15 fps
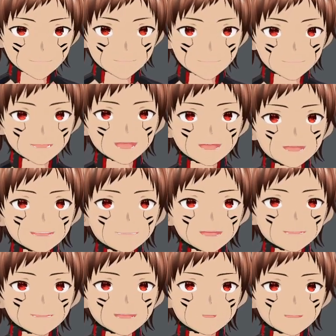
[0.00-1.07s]
Well, I guess that's
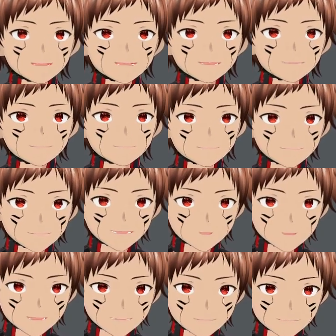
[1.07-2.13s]
good for those units.